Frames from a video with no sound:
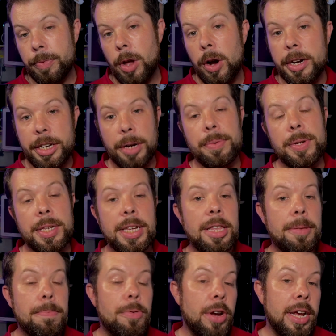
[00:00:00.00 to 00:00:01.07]
I don't see
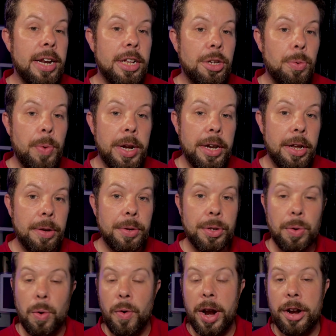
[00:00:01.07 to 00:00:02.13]
them bringing it to Windows
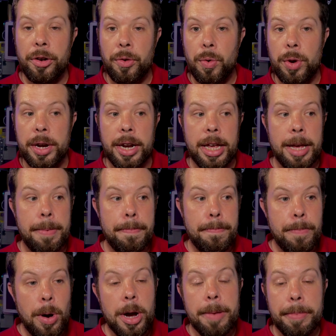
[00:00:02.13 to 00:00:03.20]
or Android. It
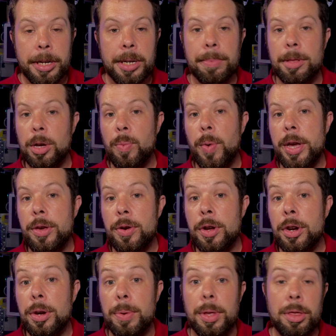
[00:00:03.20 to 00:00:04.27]
might be something where you
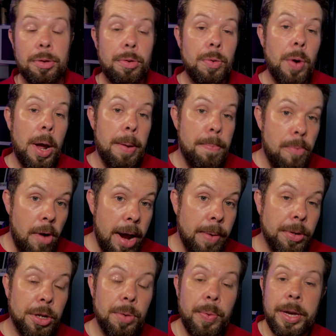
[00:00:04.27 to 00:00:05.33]
can do it through a
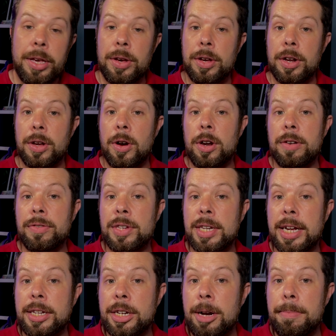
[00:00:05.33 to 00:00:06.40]
browser, where you can kind of
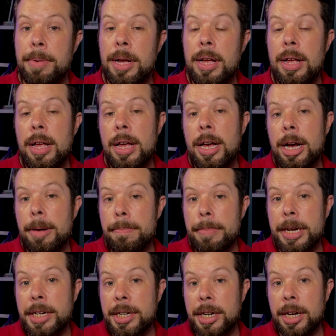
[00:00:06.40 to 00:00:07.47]
set up a
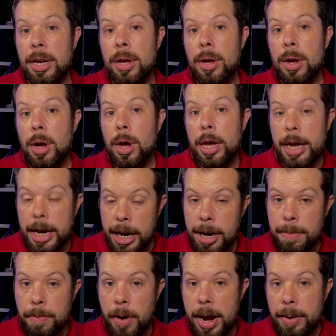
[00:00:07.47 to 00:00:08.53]
meeting in
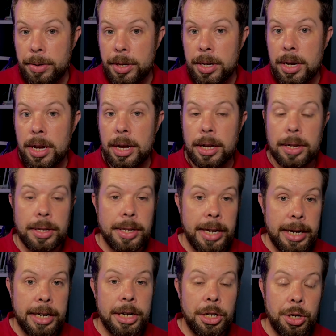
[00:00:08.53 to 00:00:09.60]
a browser,
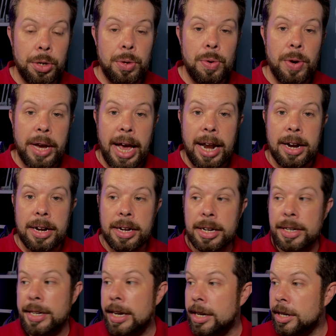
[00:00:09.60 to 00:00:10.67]
send it to your calendar,
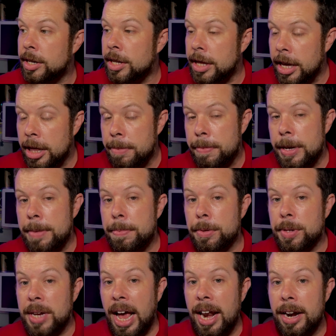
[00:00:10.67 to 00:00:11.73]
send it to the other
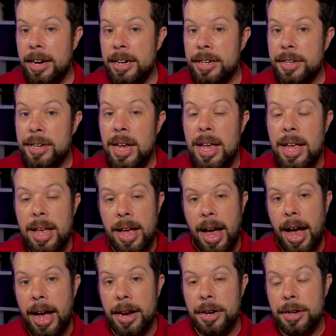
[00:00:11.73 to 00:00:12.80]
people's calendars,
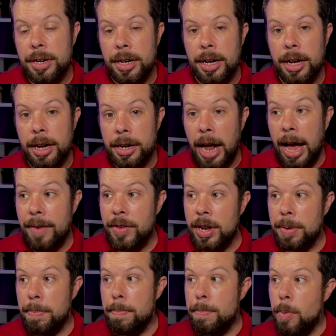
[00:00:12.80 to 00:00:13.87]
and uh, and have
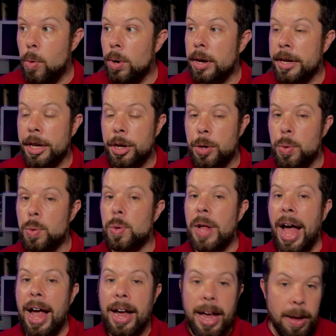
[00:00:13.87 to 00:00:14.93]
it more like a Google
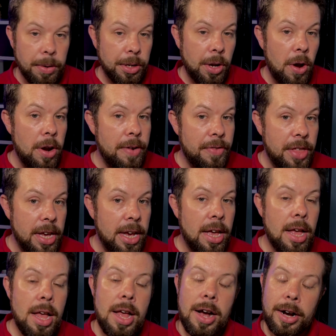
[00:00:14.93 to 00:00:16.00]
Hangouts kind of thing.
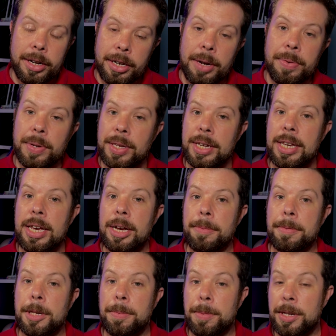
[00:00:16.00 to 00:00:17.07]
I don't see a
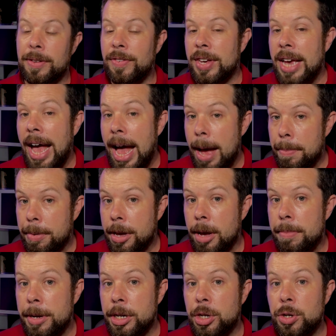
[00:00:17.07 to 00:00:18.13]
specific app
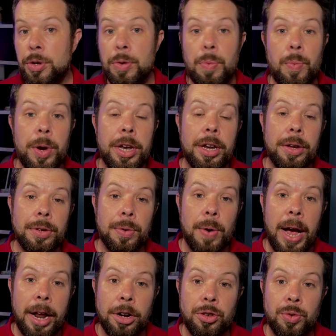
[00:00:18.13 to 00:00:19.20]
coming to Windows
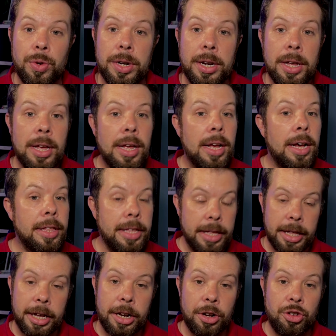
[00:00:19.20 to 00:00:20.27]
or Android. I think
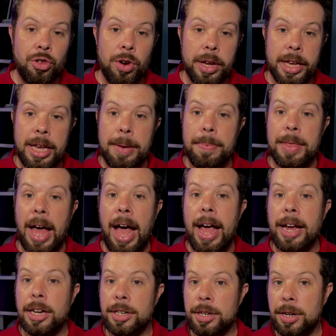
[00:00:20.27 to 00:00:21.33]
they're going to try and keep that
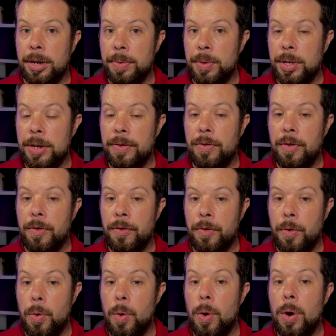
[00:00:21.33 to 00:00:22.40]
exclusive
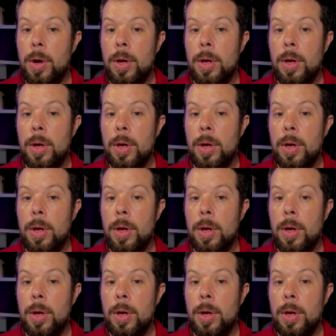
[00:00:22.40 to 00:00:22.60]
for